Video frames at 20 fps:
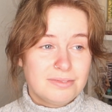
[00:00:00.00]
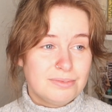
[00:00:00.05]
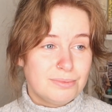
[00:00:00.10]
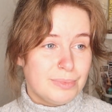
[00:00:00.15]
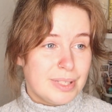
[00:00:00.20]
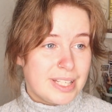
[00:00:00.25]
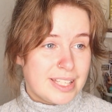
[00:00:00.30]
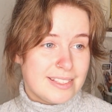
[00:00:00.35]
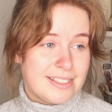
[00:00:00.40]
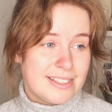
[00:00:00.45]

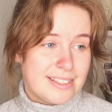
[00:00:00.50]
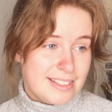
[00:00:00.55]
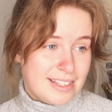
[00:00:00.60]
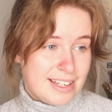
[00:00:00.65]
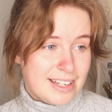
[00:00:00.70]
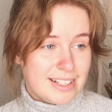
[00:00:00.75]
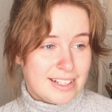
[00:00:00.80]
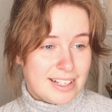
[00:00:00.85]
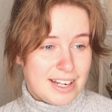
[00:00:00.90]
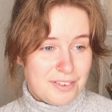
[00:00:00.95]
We can see
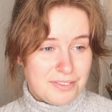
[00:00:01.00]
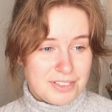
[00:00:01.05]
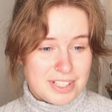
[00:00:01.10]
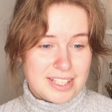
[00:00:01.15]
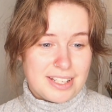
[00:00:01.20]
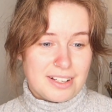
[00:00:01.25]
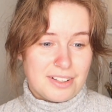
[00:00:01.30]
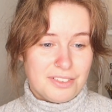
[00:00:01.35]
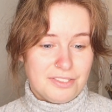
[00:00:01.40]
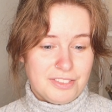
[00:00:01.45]
it in every
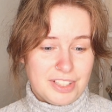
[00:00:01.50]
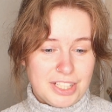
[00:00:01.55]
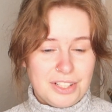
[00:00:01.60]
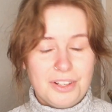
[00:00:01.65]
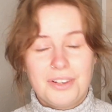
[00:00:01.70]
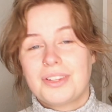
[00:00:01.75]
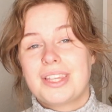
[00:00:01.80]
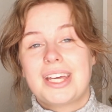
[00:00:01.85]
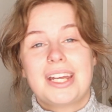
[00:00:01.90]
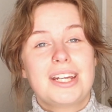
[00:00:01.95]
single
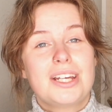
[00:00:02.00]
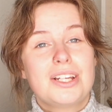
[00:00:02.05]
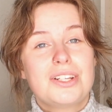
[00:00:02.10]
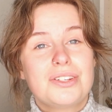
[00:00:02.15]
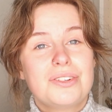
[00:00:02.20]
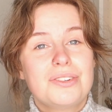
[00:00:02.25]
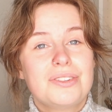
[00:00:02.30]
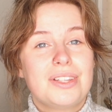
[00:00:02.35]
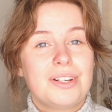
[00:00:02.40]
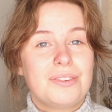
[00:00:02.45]
video that I
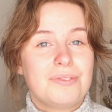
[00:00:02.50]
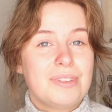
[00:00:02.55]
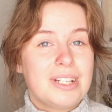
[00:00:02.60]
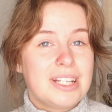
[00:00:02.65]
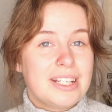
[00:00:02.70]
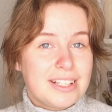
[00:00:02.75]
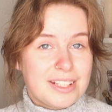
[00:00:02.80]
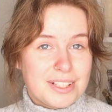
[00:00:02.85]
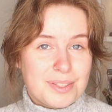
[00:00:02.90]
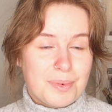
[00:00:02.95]
do, that
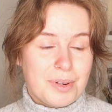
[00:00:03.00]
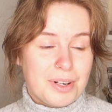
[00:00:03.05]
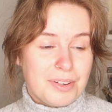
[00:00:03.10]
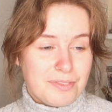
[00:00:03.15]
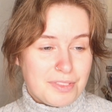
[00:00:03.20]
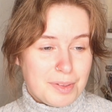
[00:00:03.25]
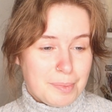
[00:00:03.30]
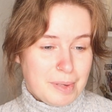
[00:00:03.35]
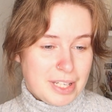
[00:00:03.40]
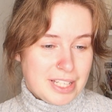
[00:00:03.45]
reading is one
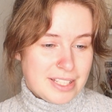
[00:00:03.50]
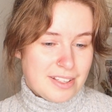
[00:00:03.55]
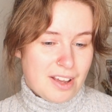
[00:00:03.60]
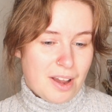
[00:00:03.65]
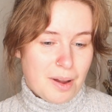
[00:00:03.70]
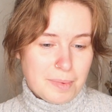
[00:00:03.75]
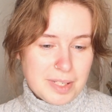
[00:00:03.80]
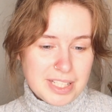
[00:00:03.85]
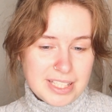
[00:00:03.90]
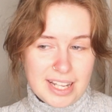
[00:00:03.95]
of the biggest
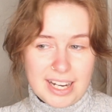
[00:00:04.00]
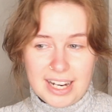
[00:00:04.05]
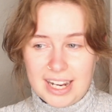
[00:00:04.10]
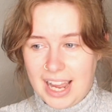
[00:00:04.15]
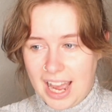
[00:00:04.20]
hobbies that I